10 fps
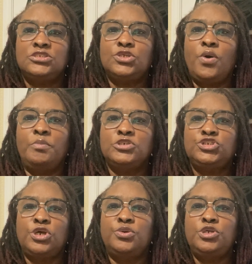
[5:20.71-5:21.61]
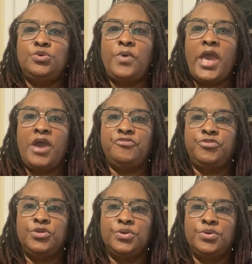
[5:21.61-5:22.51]
So I'm going to show you
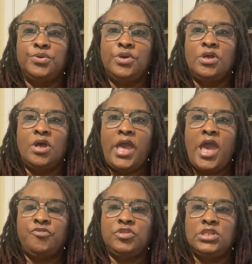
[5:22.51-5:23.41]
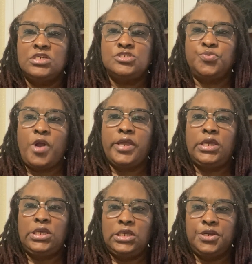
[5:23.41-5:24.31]
after this right
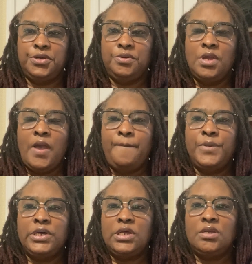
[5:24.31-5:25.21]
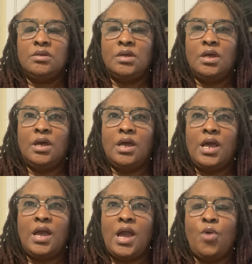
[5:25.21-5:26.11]
here. But
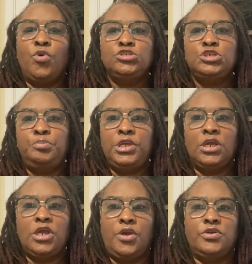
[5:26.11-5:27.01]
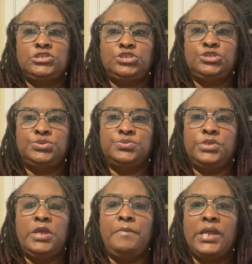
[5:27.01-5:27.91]
I want you to be encouraged too.
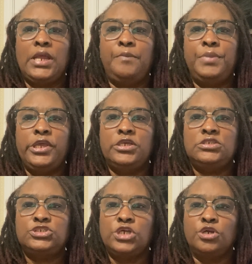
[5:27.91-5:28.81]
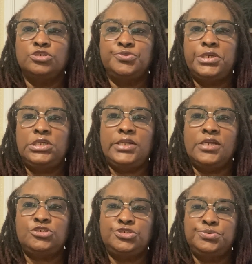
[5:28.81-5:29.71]
It might not be surgery
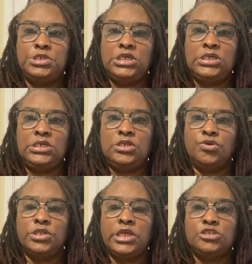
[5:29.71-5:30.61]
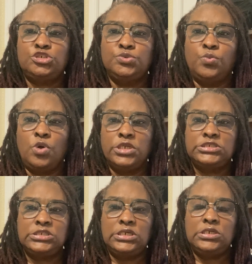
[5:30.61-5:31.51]
that you need or that you
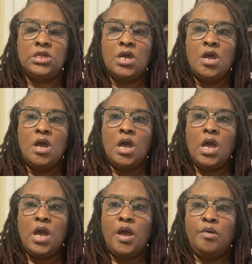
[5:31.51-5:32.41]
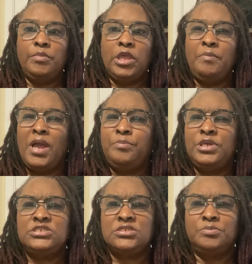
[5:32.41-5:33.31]
wanting. It might
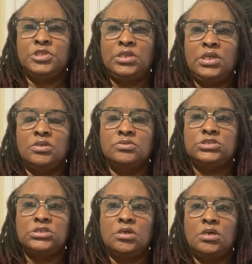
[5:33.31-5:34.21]
be something else.